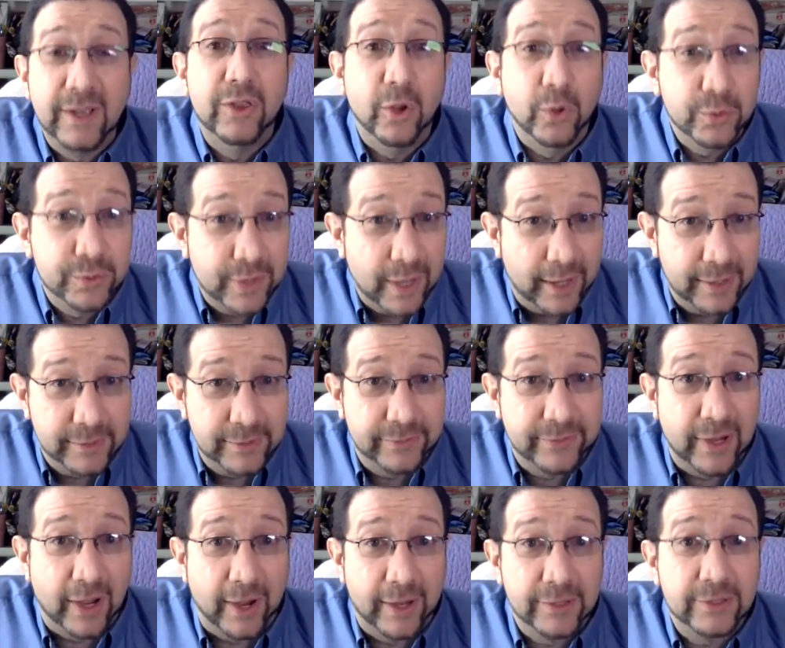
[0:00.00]
Those kinds
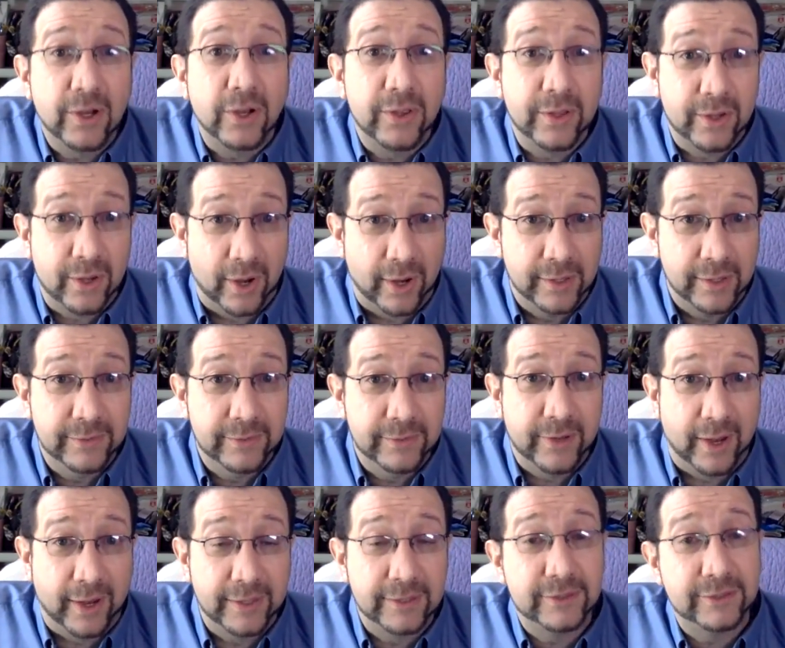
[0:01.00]
of guys are the kinds of
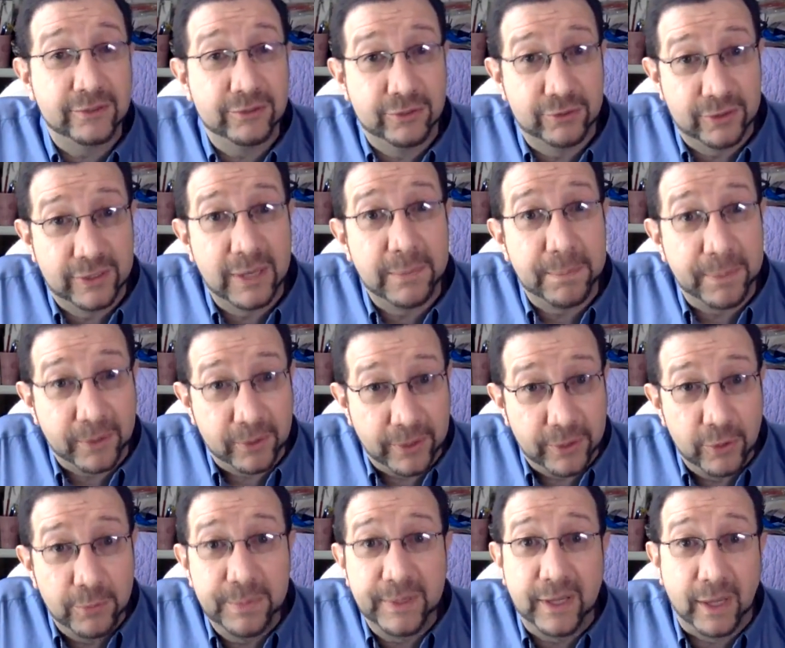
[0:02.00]
guys
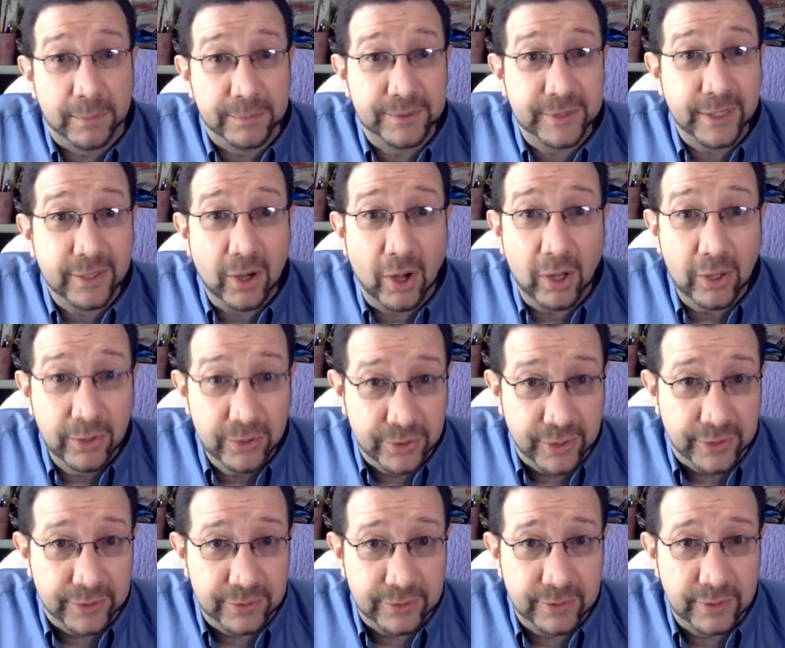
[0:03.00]
typically who become
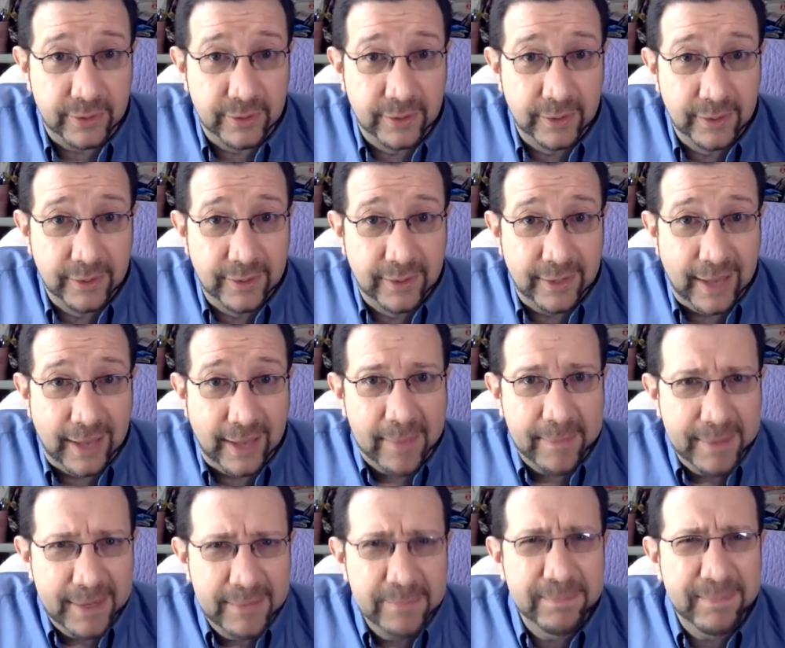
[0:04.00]
psychologists. How
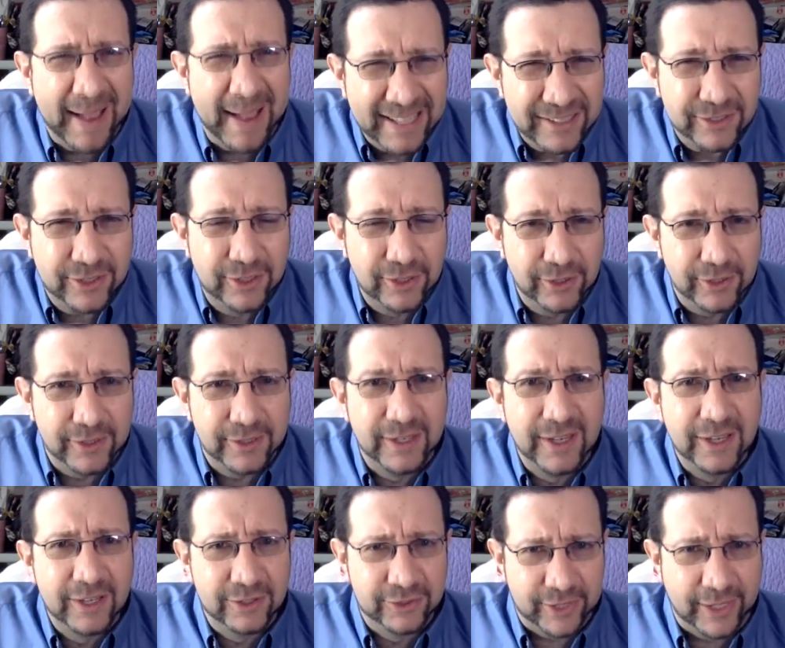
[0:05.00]
many
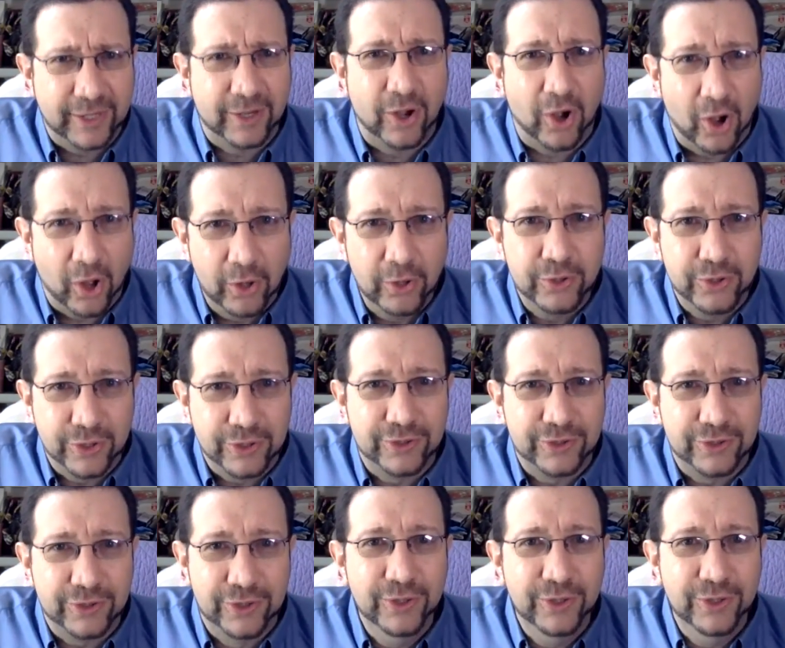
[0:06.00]
masculine
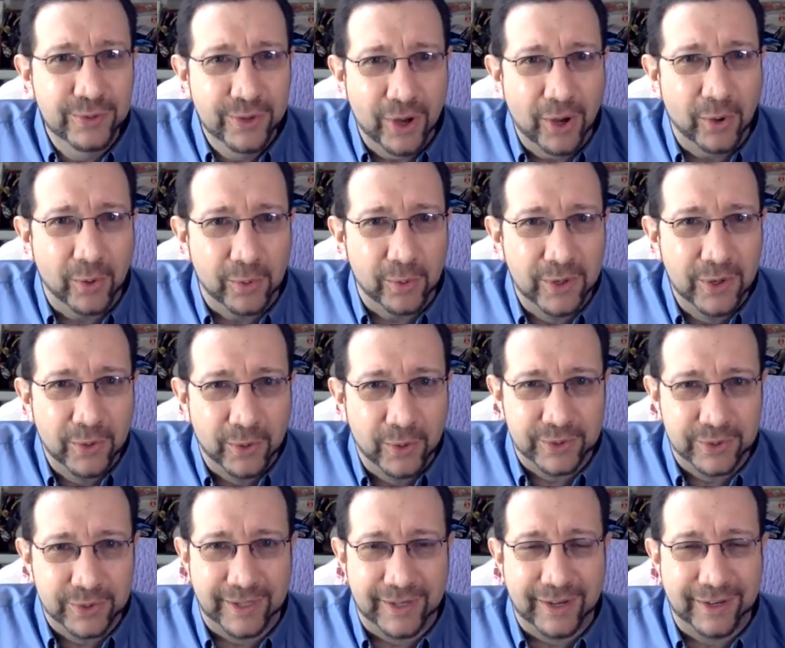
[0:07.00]
psychologists do you know? Or
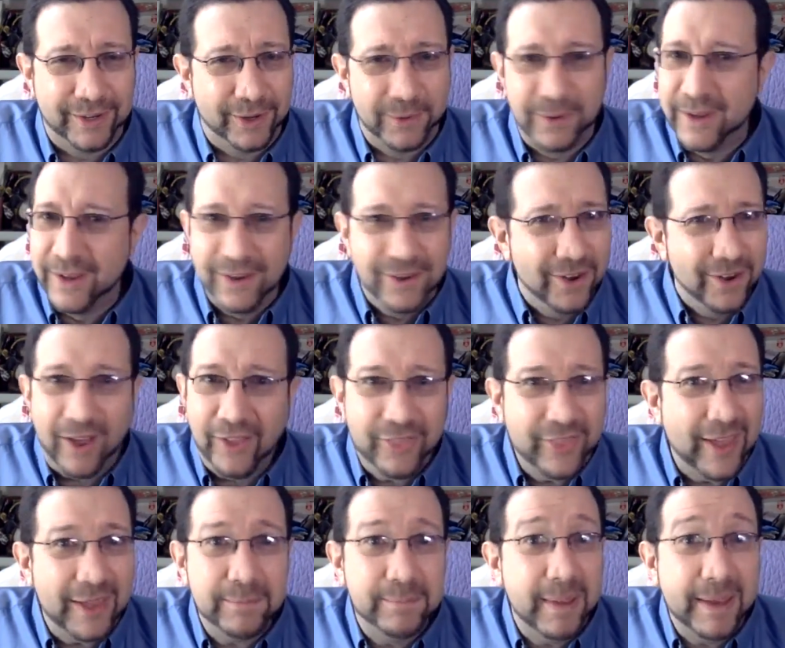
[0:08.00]
it's like,
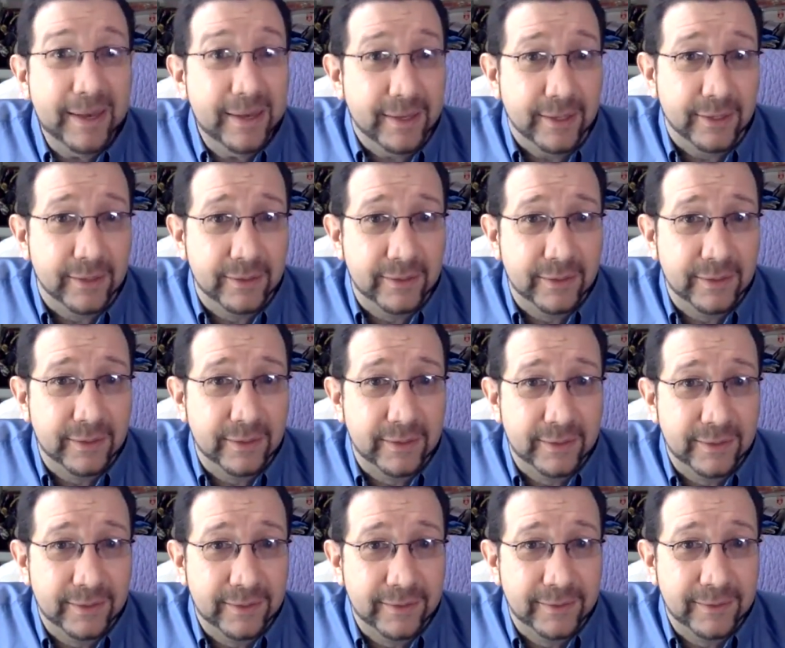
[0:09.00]
not that many.
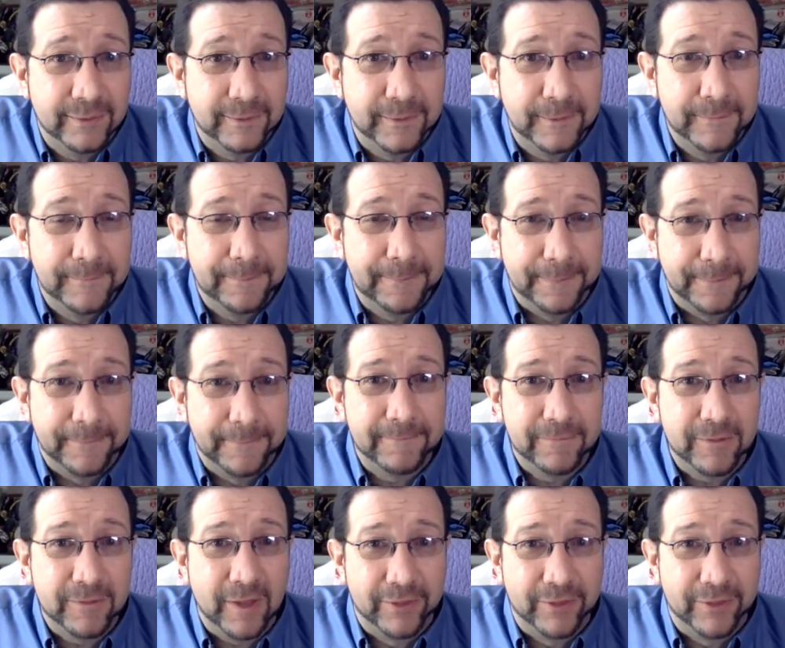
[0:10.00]

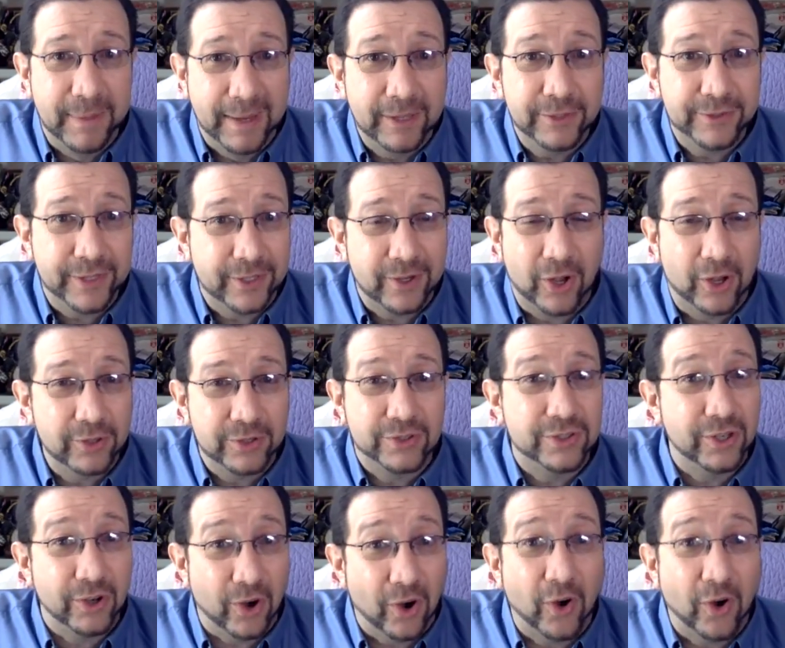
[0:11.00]
No, of the male
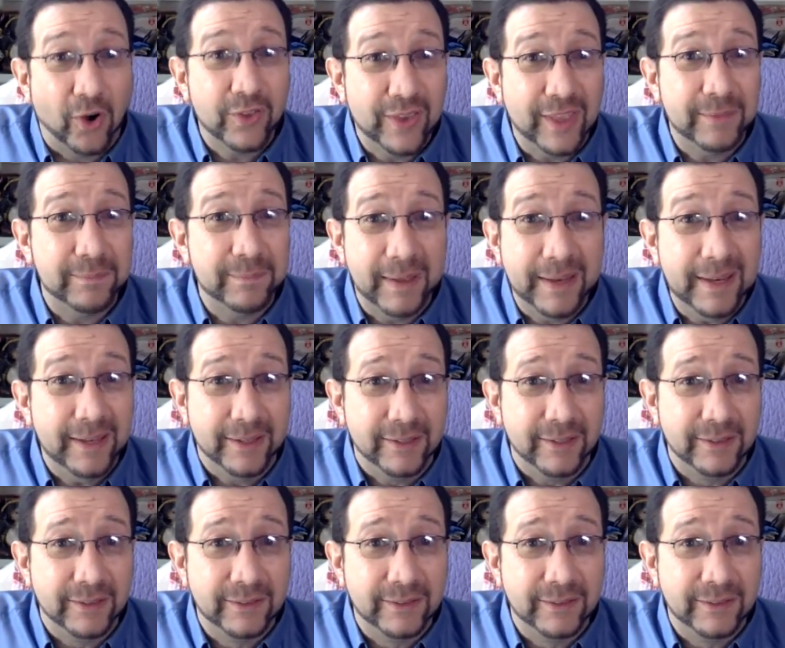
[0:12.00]
psychologists, there aren't that many.